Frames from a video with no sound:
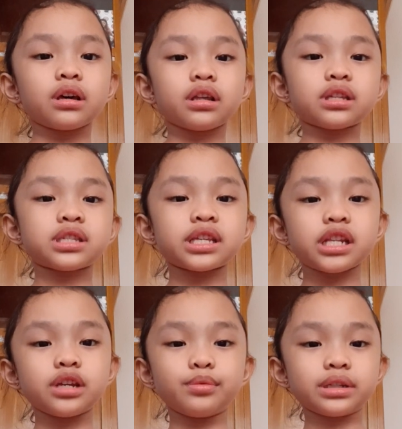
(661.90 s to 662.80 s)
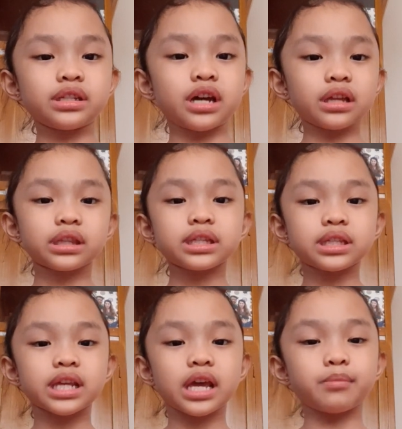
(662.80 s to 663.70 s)
The city was not the
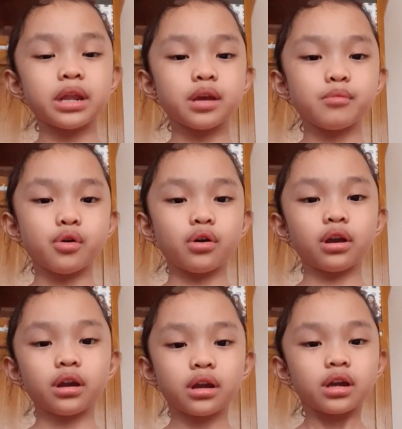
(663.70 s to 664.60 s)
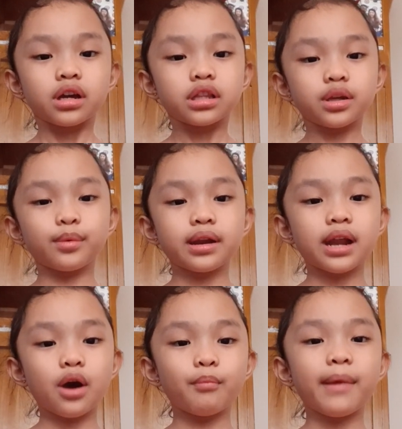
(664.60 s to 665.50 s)
same anymore. They were
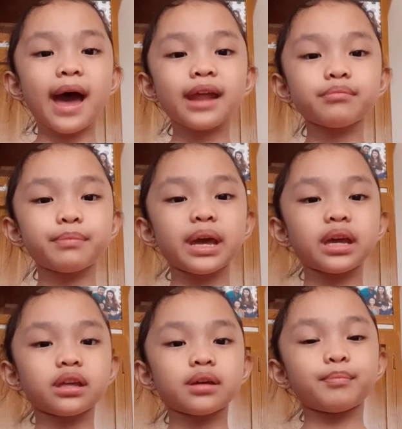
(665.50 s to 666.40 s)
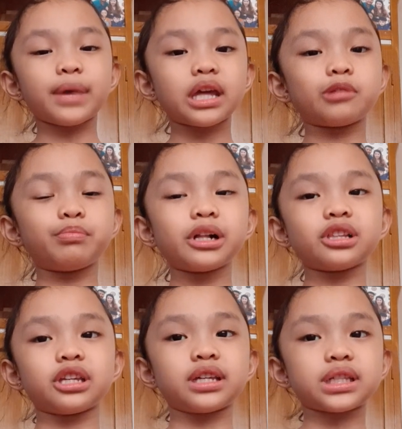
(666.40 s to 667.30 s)
now man-made
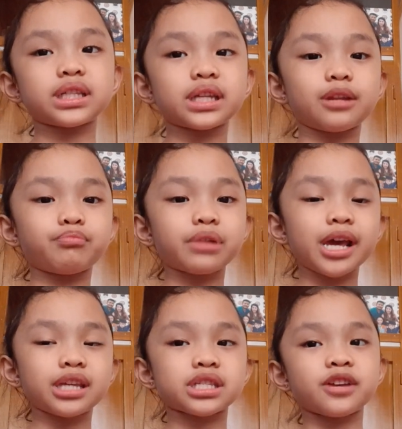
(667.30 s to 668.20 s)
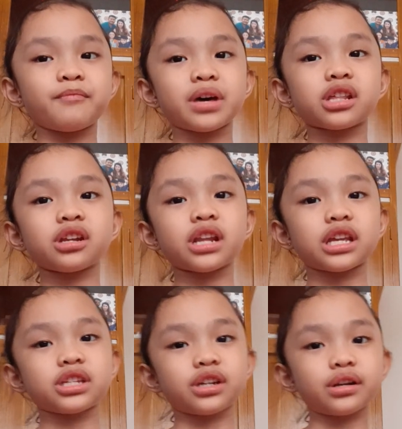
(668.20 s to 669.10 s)
buildings in place of Mother
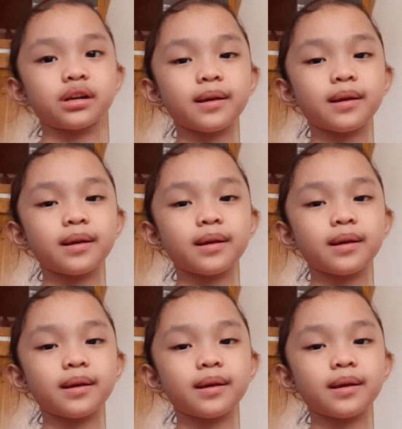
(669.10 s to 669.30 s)
Nature.